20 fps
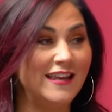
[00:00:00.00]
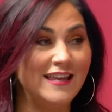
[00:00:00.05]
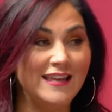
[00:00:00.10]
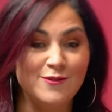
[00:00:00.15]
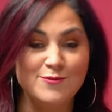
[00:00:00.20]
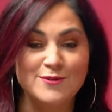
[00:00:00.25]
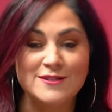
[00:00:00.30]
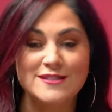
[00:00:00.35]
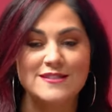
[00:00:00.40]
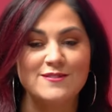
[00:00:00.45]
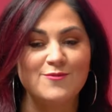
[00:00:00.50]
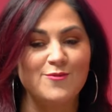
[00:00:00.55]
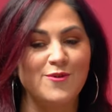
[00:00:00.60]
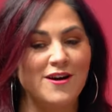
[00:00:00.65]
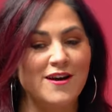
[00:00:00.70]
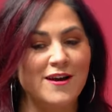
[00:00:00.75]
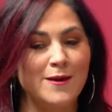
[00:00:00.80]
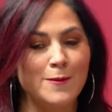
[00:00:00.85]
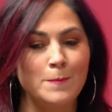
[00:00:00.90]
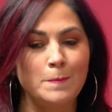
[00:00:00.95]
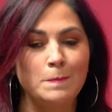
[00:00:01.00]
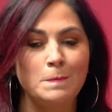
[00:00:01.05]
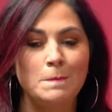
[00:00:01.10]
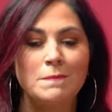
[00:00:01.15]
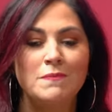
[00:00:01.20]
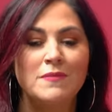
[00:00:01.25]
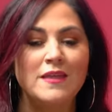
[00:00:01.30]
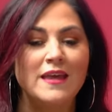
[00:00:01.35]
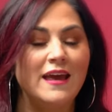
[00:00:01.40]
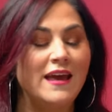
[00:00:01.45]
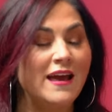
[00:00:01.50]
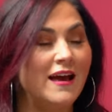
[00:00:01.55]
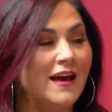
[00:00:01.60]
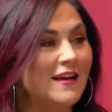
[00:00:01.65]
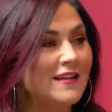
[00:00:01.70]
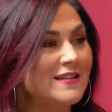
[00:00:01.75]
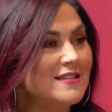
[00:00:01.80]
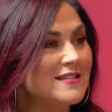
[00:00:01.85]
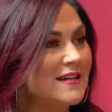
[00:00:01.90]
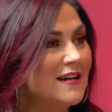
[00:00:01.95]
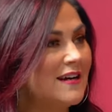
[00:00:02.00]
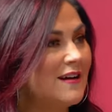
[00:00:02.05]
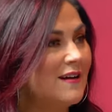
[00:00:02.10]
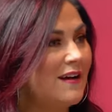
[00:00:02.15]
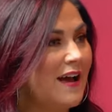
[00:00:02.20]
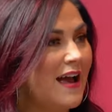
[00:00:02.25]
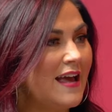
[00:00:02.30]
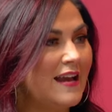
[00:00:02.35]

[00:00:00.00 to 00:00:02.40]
He was the one and uh,